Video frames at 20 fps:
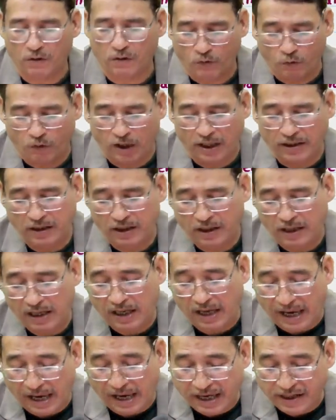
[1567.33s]
One,
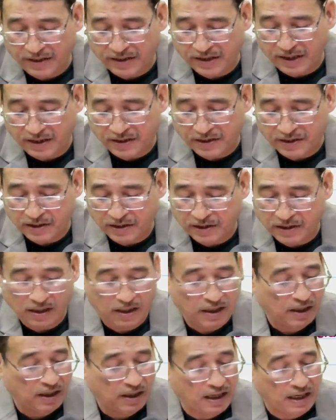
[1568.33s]
assets,
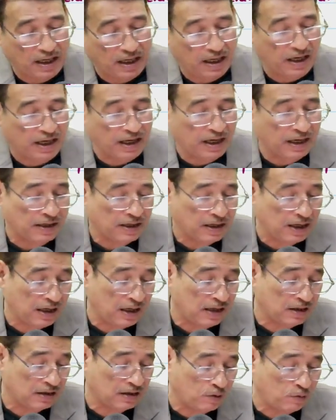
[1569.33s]
and
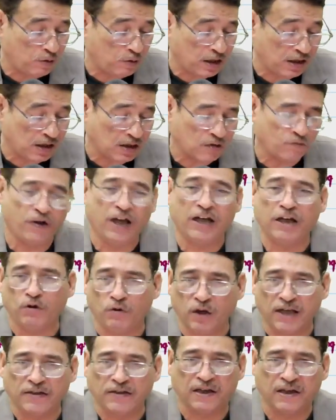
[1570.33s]
another one is
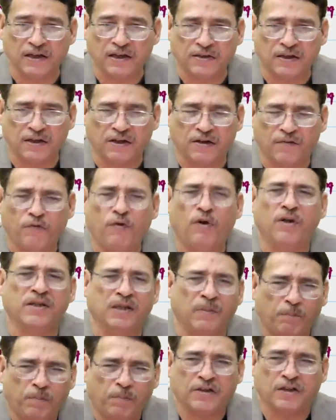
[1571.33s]
valueless asset. For
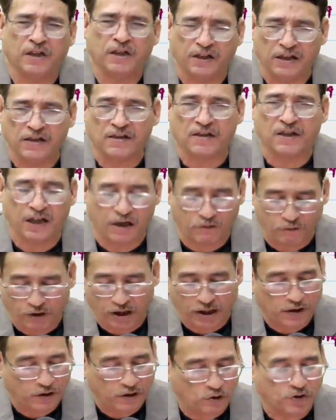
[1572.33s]
simplicity's sake, we
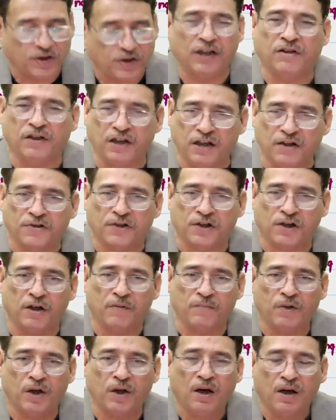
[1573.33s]
are using these terms,
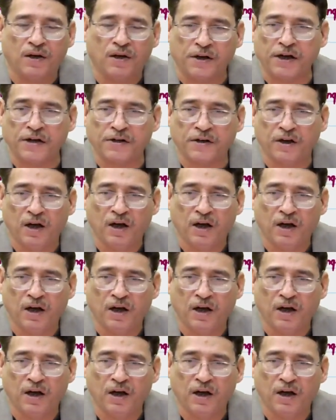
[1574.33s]
correct?